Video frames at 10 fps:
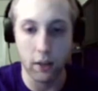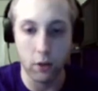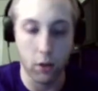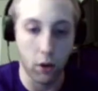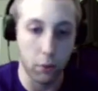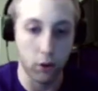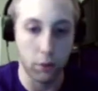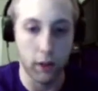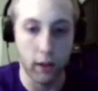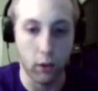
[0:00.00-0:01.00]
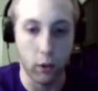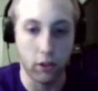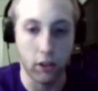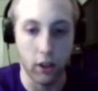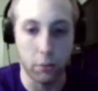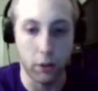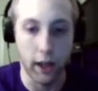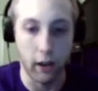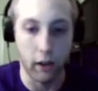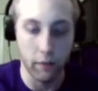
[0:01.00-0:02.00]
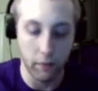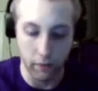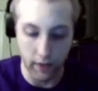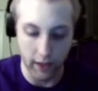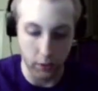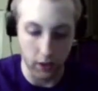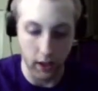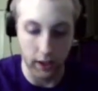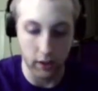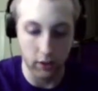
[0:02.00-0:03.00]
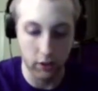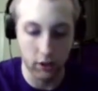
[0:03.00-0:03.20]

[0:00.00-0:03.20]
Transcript: on multiplayer or single player, that's what that is.